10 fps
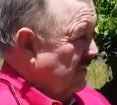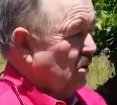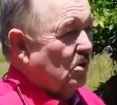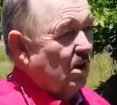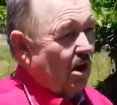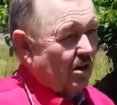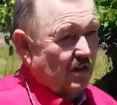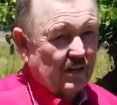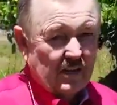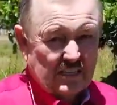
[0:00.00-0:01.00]
the whole garden.
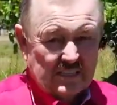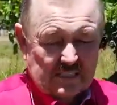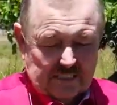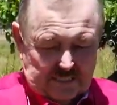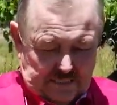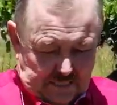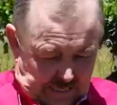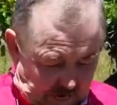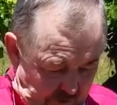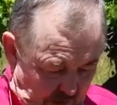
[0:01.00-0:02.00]

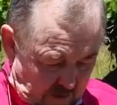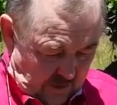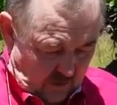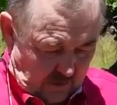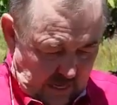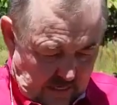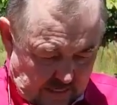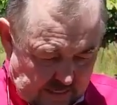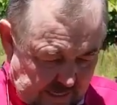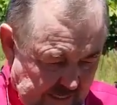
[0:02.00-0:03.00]
And then you do it as
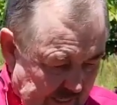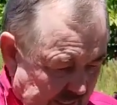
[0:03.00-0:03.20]
needed.